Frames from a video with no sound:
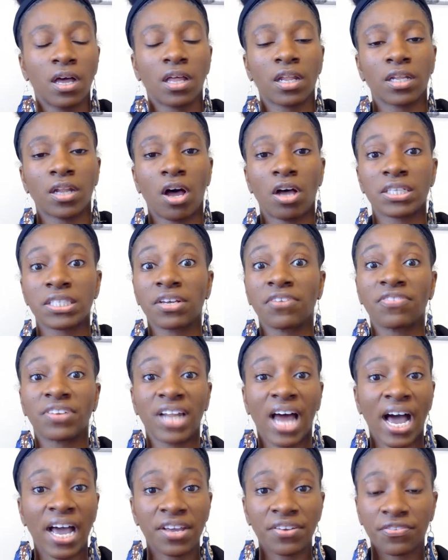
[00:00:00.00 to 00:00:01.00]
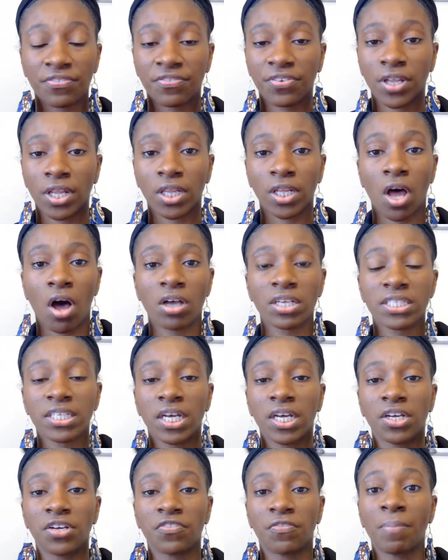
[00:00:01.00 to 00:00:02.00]
loss of life, loss
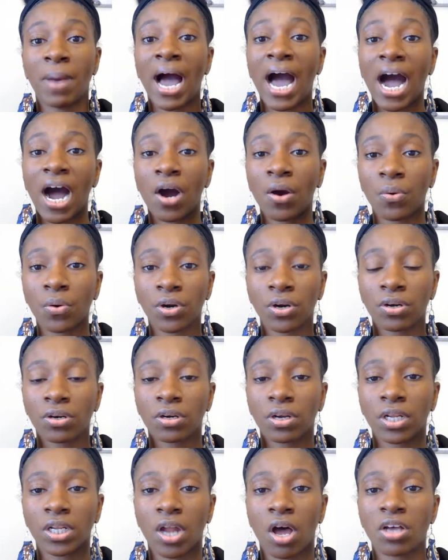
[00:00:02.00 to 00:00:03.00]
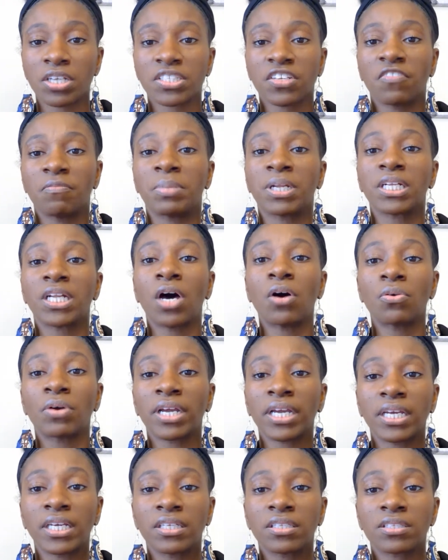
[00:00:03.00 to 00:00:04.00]
of power, a loss of
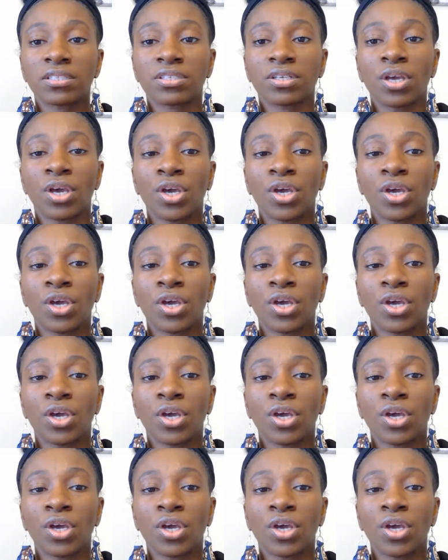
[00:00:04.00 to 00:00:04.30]
belongings